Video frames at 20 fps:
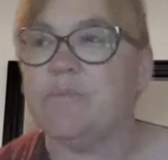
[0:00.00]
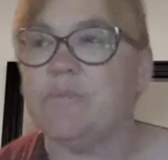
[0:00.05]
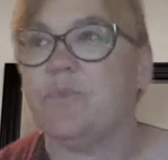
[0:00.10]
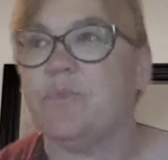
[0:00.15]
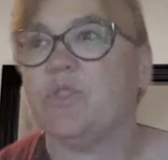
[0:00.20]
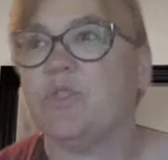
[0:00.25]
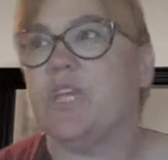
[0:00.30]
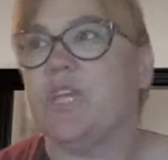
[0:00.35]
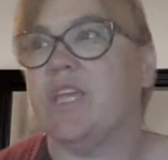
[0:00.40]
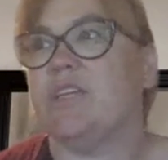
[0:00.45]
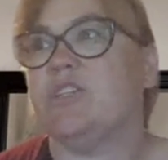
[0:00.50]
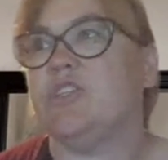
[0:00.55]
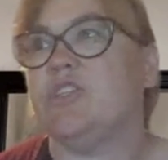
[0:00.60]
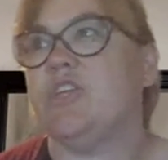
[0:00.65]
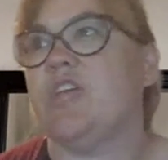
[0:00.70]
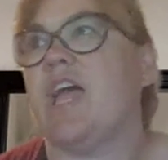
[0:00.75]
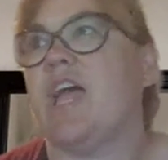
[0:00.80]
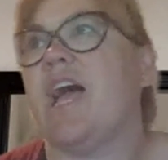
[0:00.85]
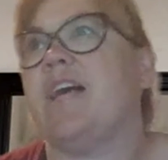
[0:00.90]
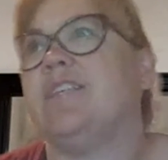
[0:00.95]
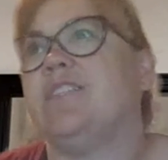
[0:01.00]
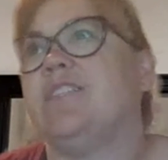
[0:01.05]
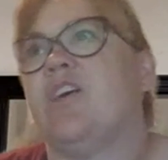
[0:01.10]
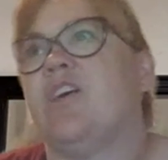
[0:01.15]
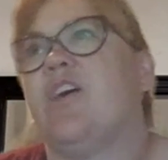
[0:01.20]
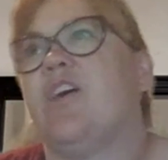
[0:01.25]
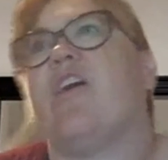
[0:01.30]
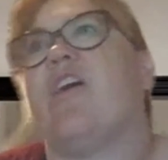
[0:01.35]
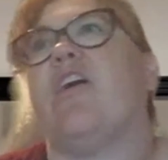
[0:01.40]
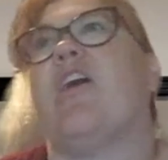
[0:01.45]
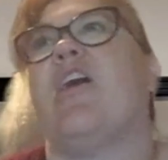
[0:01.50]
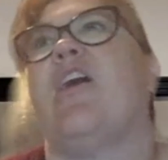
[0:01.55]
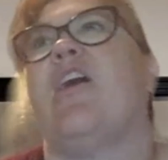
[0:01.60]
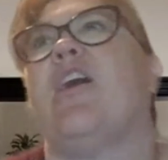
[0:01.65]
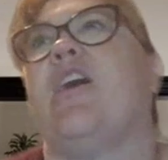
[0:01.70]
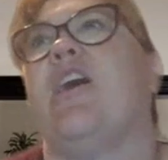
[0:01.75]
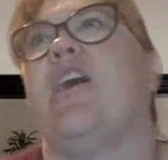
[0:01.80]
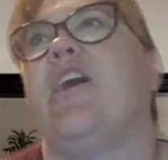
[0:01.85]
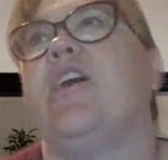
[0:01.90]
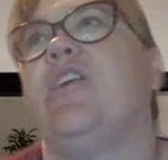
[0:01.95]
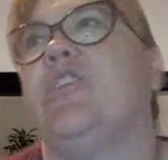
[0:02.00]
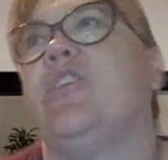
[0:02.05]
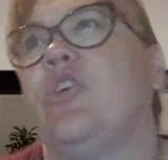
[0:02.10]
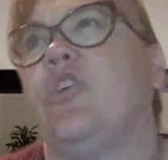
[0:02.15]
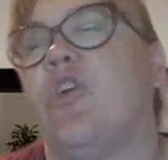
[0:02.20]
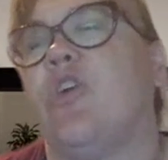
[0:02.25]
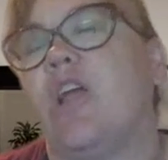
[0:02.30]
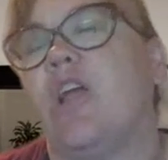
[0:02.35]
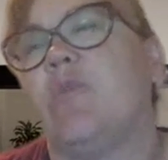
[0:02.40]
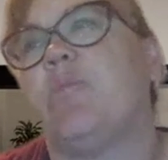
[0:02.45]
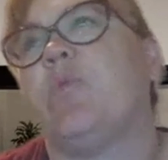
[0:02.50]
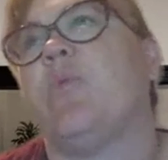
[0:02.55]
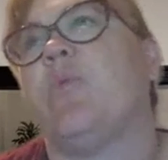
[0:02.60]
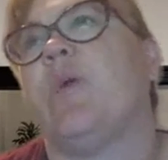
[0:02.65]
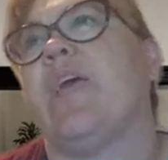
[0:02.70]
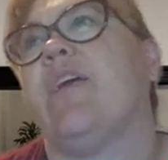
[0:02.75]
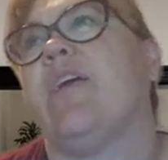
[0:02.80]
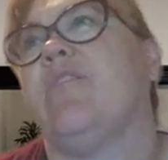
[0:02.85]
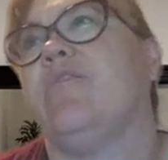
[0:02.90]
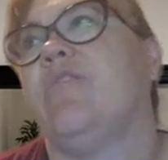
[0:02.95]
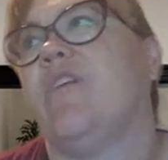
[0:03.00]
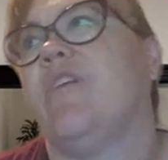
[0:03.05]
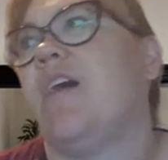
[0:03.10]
She has an incredible way